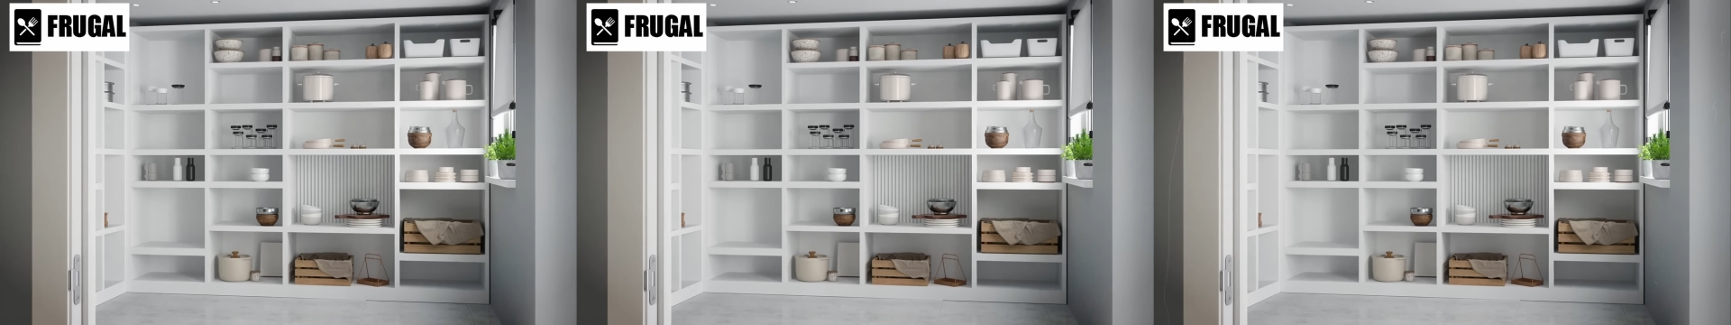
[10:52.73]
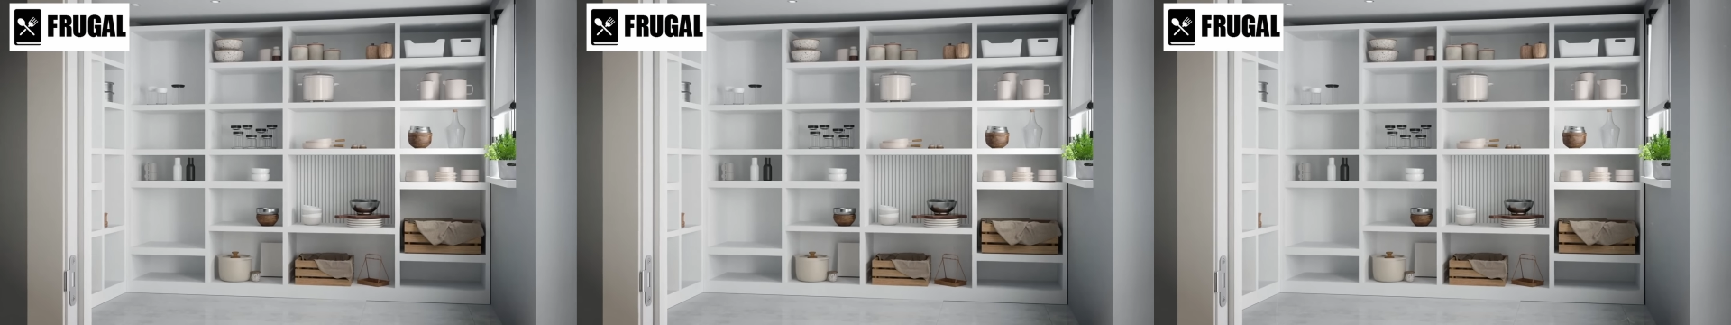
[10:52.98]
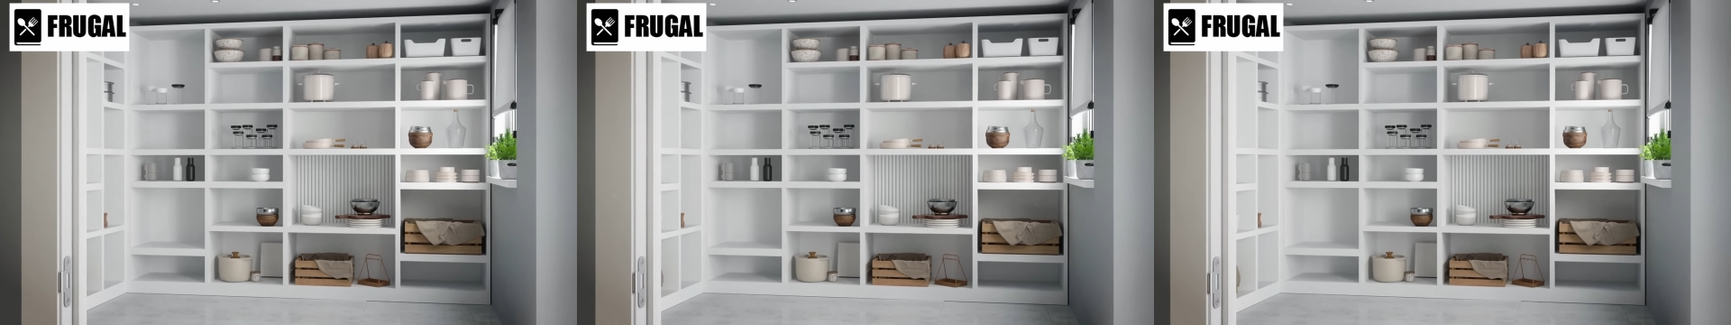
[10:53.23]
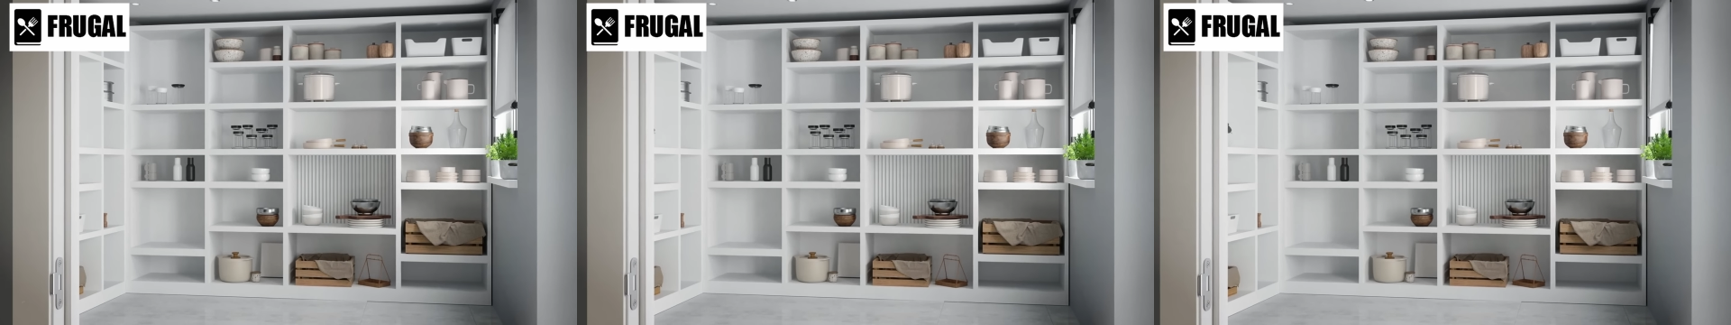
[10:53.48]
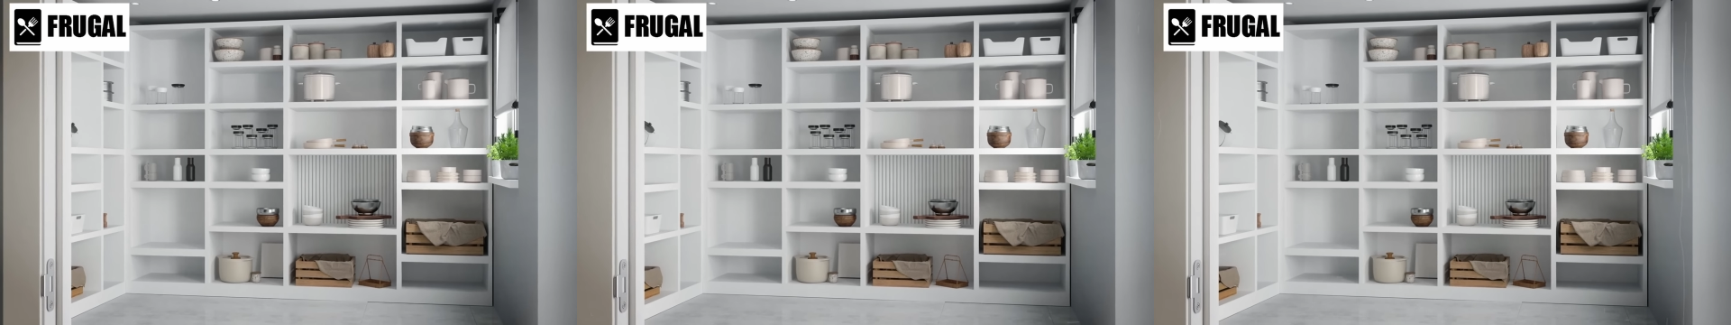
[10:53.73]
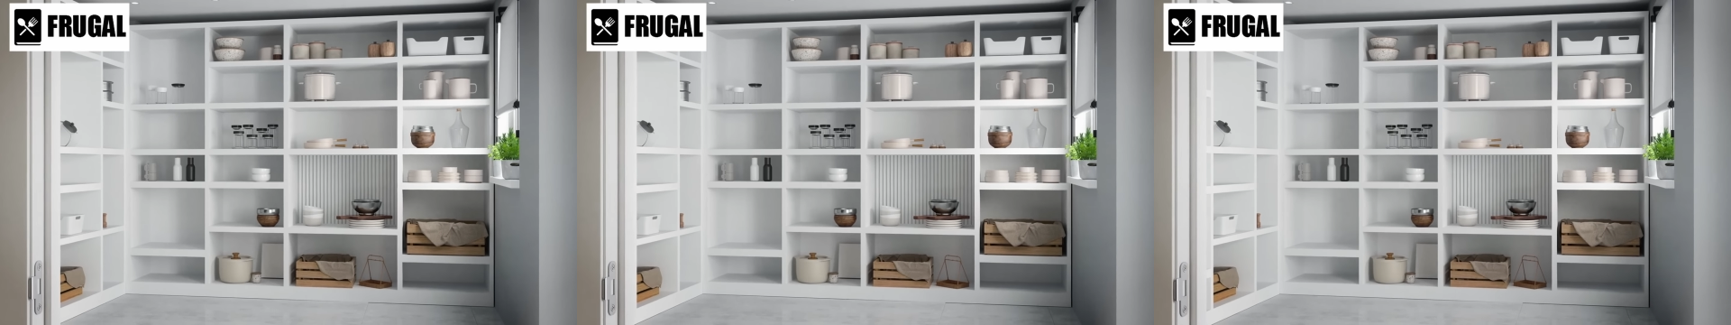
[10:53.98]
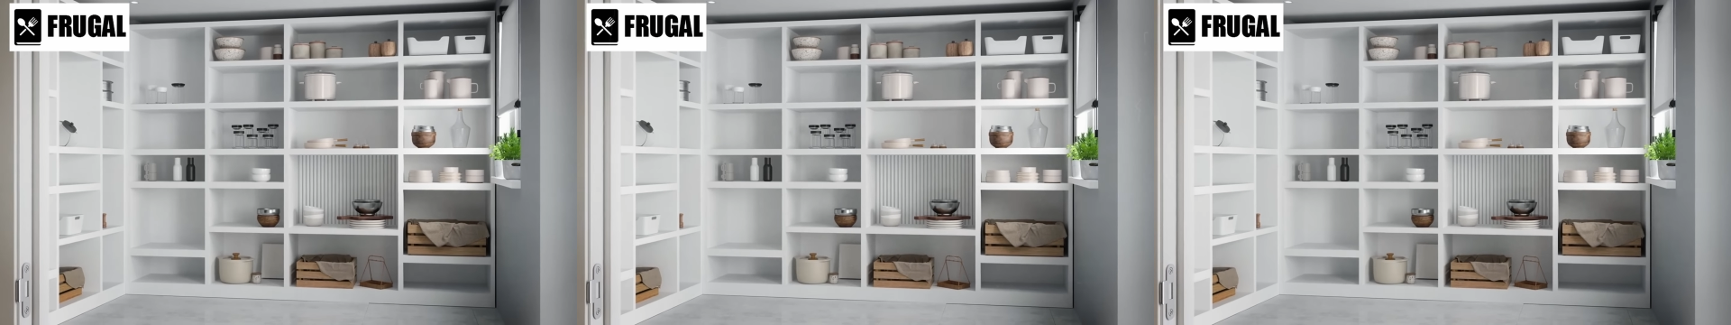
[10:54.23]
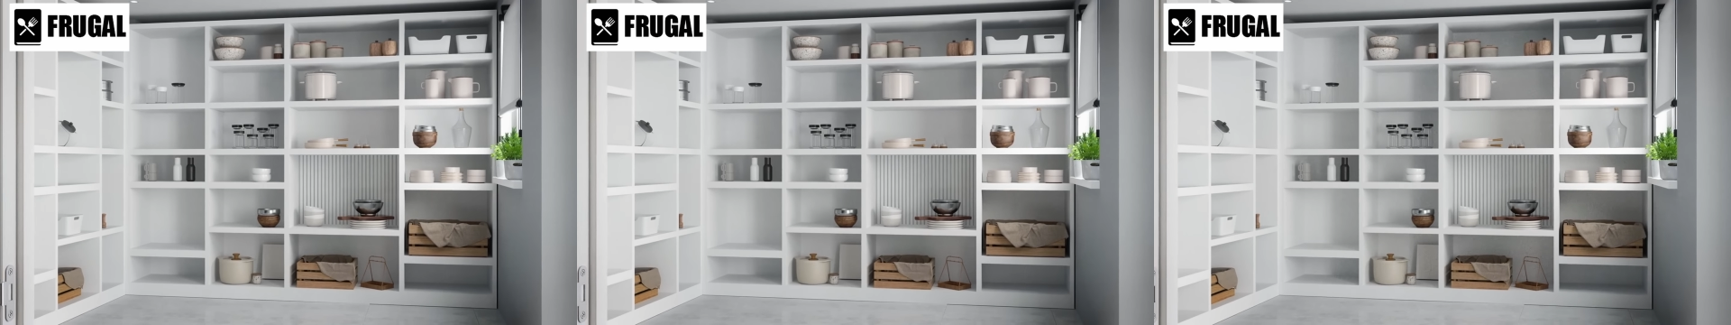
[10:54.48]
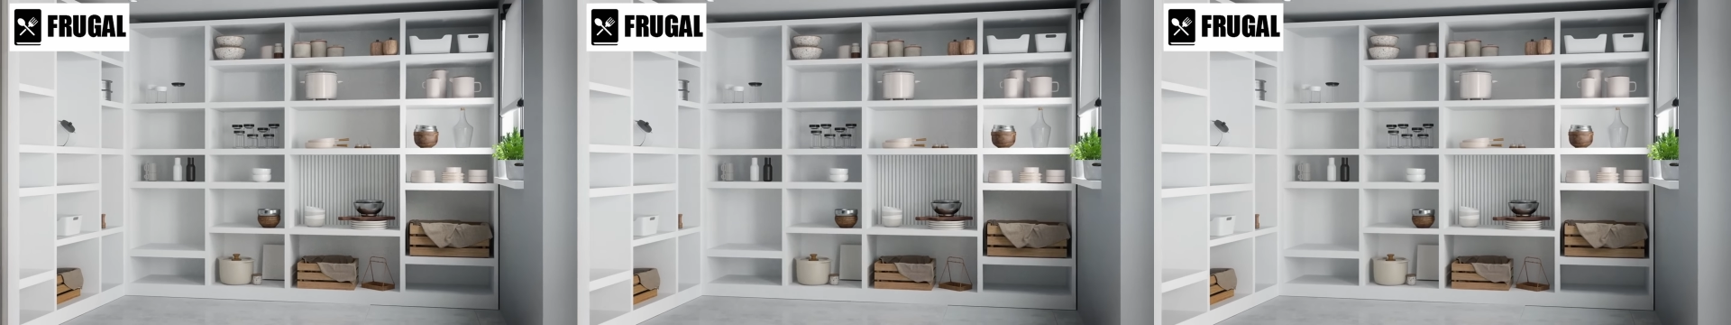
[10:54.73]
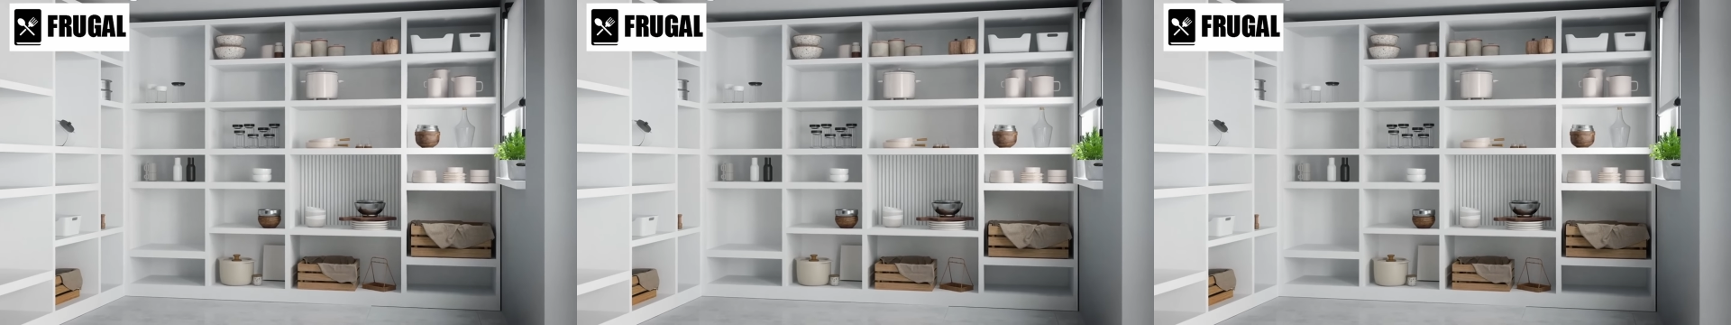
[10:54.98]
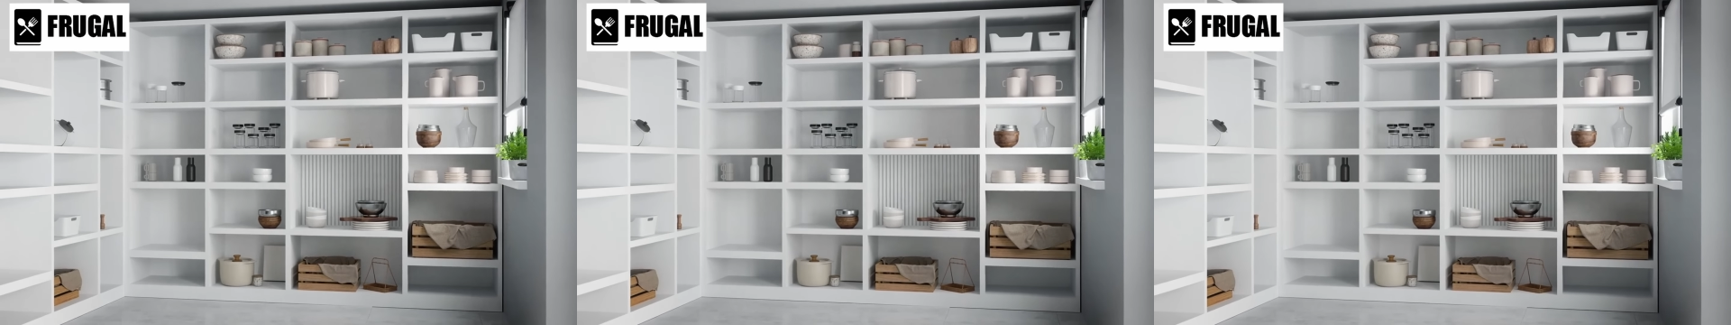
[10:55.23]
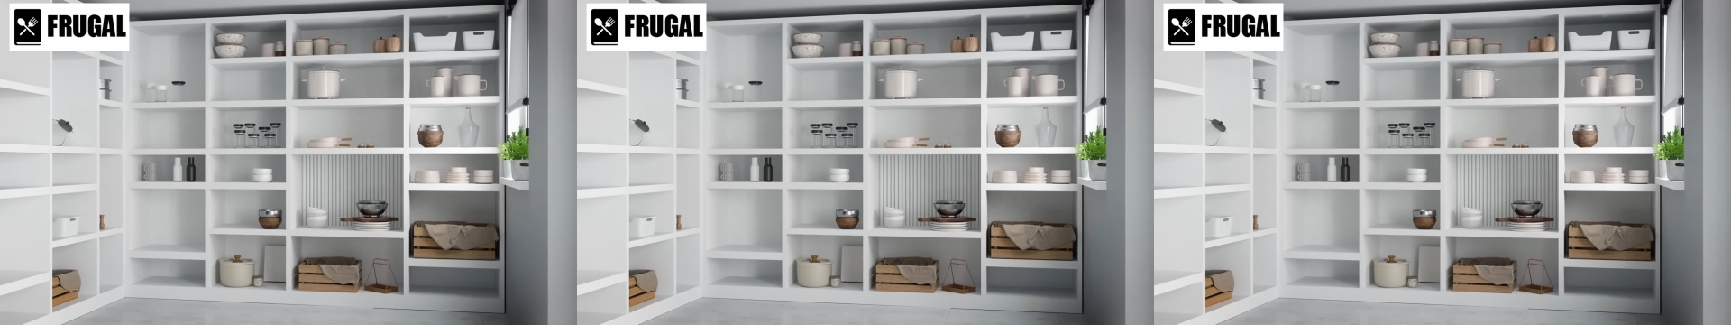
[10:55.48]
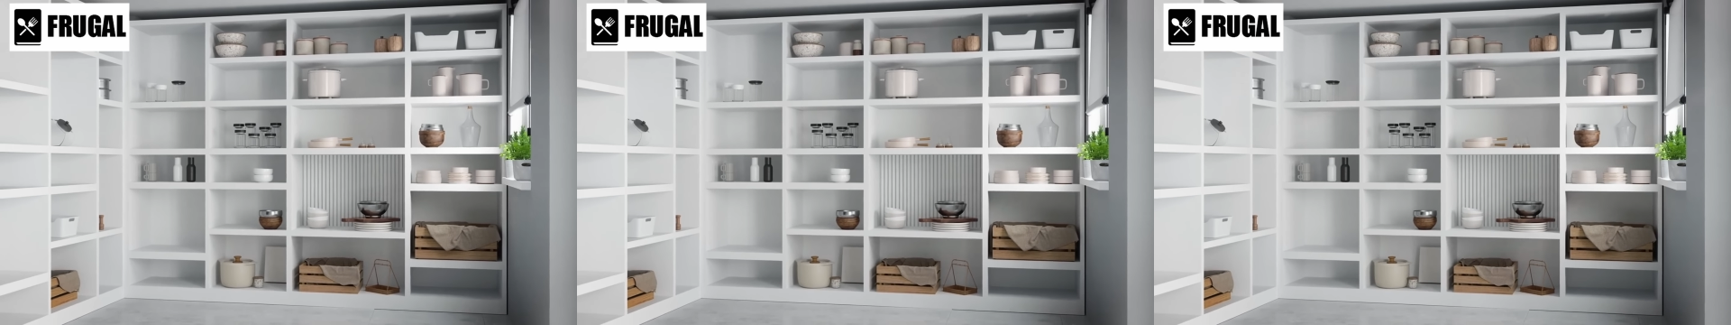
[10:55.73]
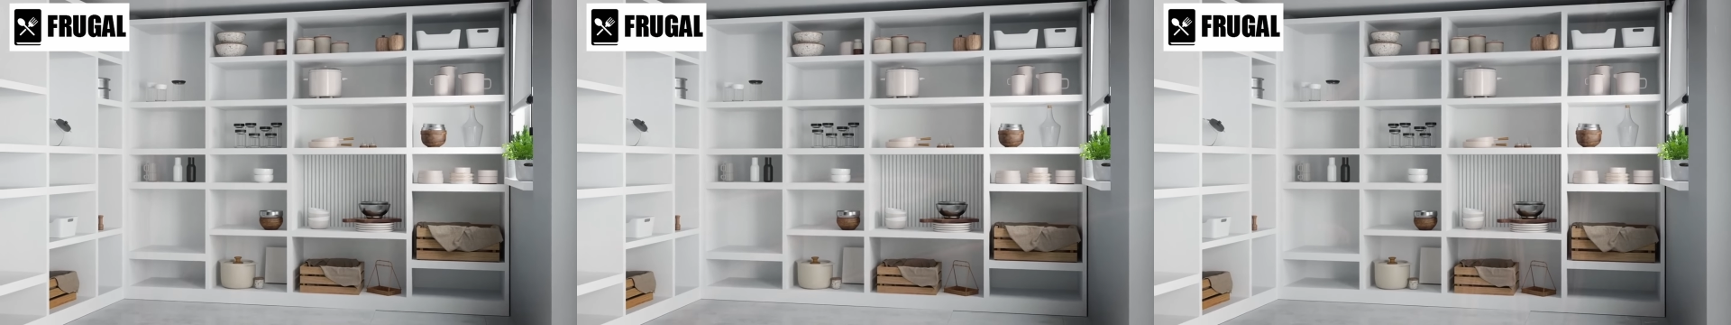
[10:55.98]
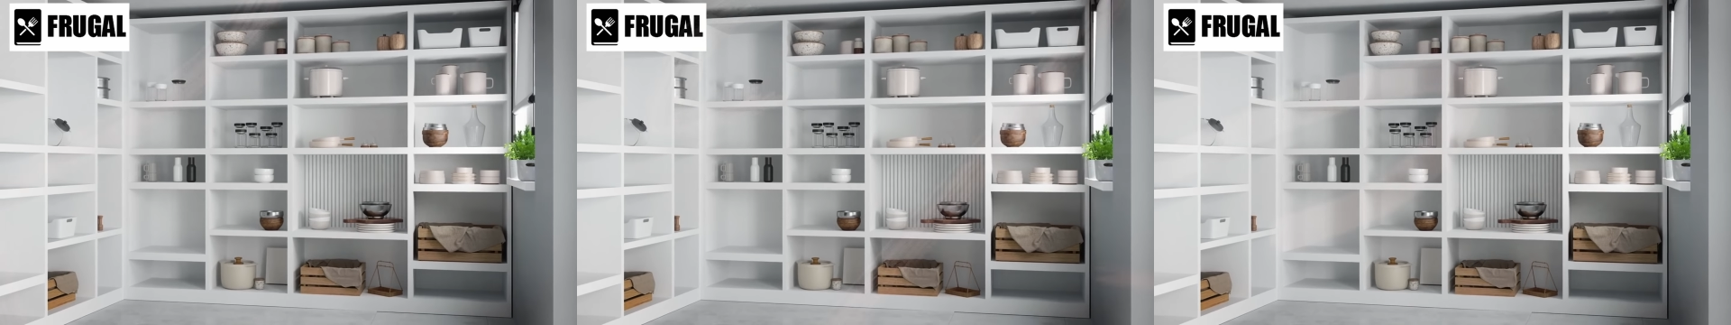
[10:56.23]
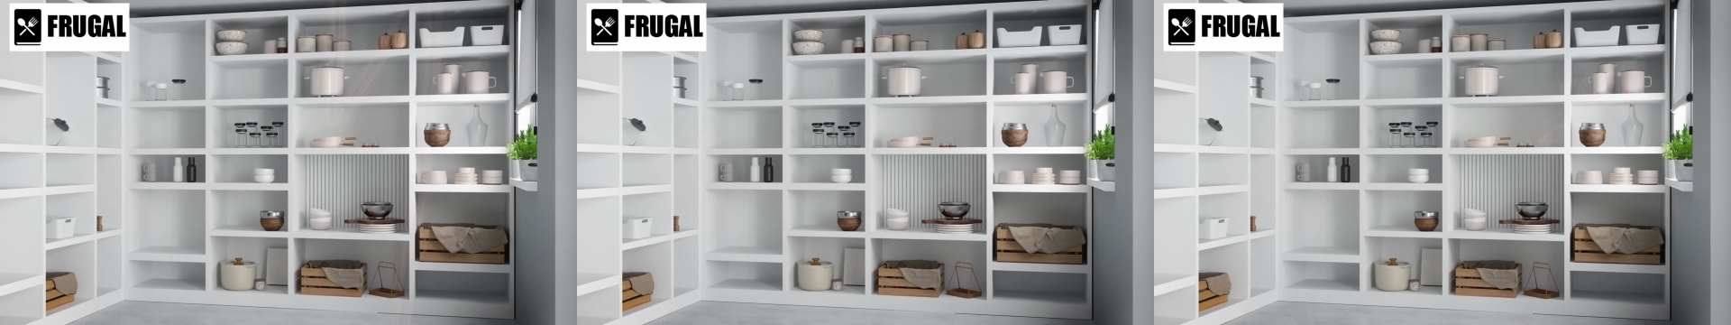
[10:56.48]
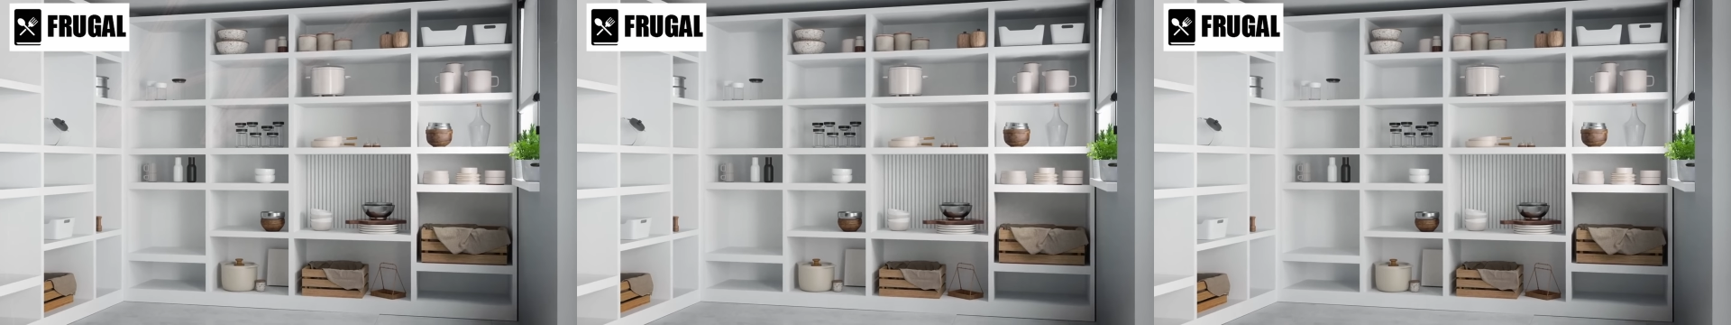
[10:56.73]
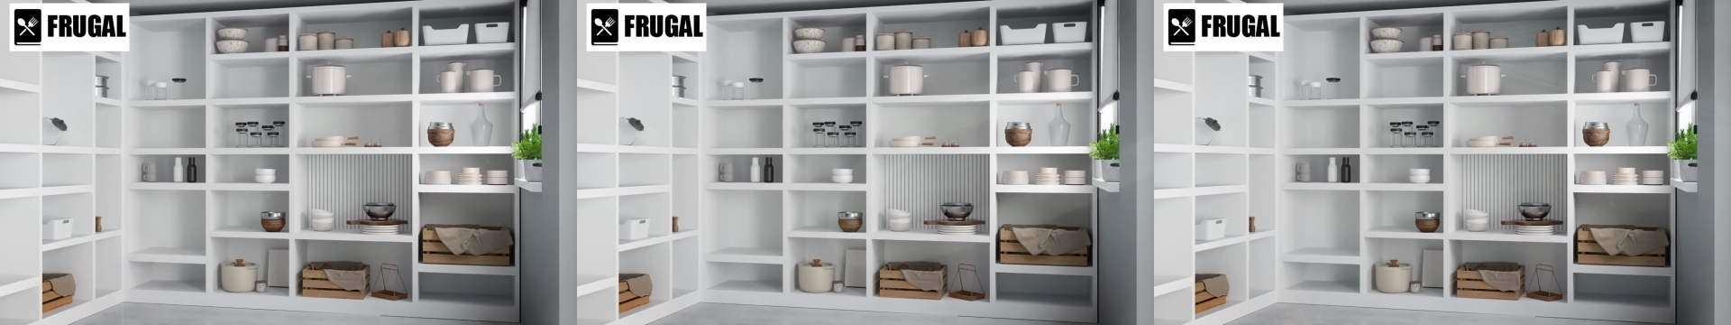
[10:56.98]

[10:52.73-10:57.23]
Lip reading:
(no speaker visible)